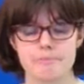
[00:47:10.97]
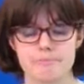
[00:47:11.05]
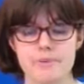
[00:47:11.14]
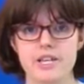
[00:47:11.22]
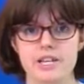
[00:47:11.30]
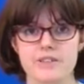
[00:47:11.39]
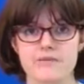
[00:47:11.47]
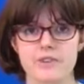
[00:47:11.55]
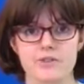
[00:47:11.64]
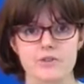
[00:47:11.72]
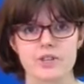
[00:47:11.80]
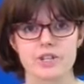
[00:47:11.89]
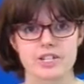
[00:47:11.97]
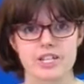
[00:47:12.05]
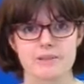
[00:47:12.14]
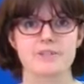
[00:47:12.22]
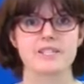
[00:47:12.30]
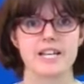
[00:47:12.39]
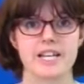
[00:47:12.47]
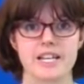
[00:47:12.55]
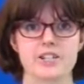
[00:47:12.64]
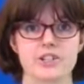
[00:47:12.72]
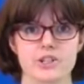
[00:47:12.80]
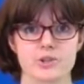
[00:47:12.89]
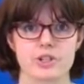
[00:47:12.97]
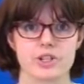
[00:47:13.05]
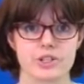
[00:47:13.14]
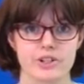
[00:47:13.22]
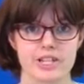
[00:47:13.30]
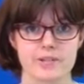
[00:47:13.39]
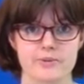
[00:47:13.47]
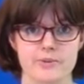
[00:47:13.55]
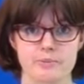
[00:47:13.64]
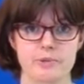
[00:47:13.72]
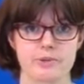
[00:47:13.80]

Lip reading: being involved with her team, staying in touch with her colleagues was